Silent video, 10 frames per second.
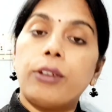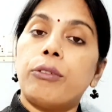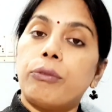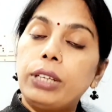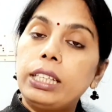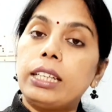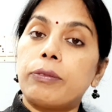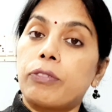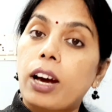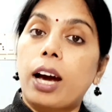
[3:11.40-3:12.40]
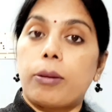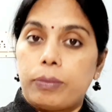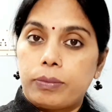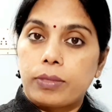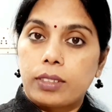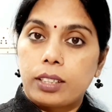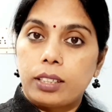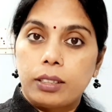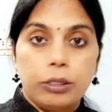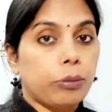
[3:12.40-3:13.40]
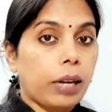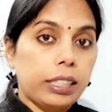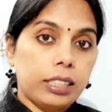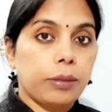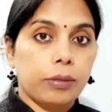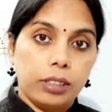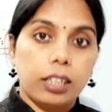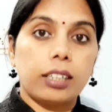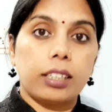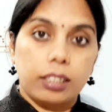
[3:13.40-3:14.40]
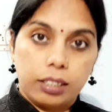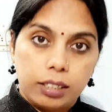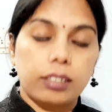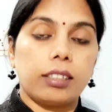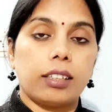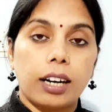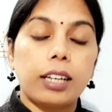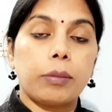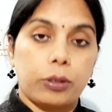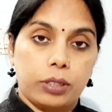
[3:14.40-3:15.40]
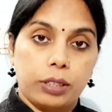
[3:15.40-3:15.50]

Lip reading: Wind farm, you might have heard about it,